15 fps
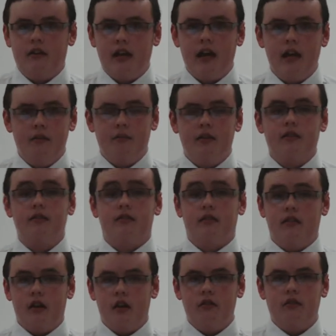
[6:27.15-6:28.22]
okay because
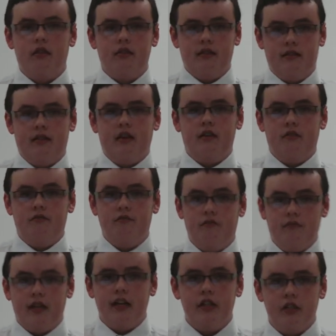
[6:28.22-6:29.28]
I know that there's that
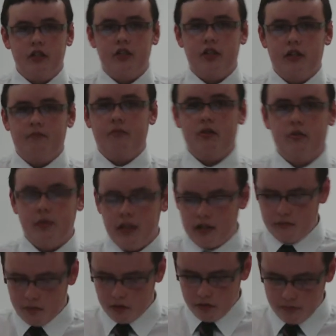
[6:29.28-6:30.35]
relationship between
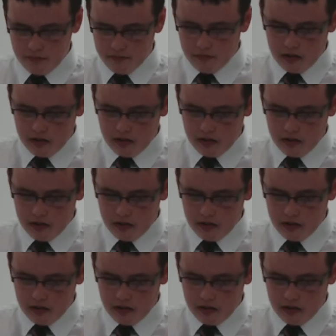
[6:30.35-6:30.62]
them all.